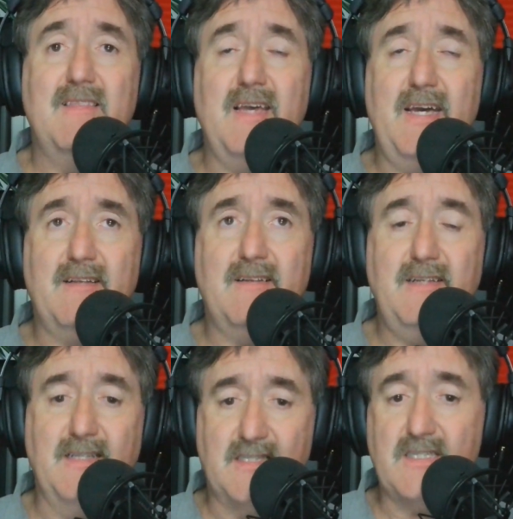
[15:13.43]
that
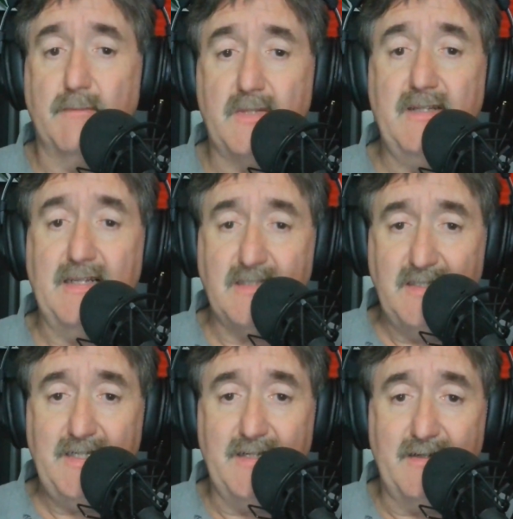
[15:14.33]
it's something that's
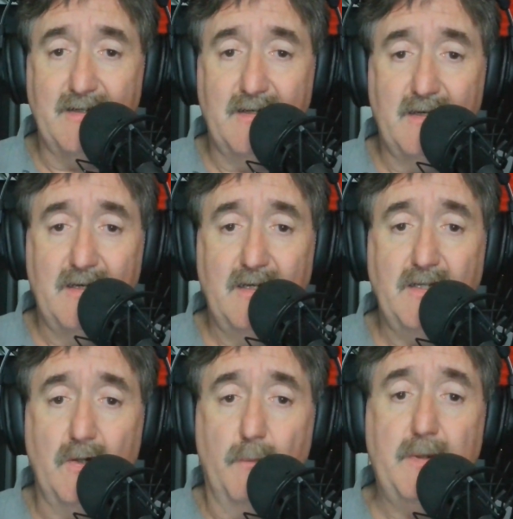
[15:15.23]
needed.
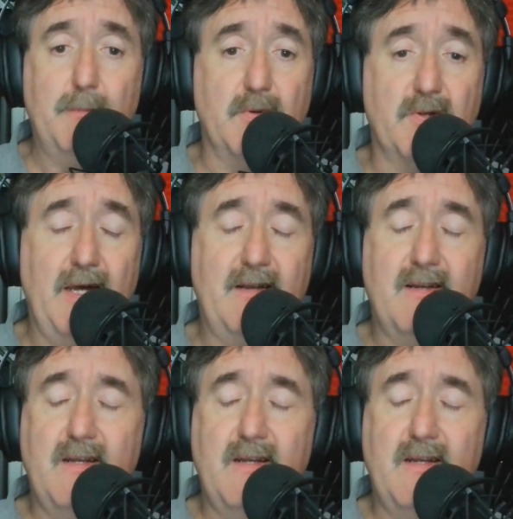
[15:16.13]
People that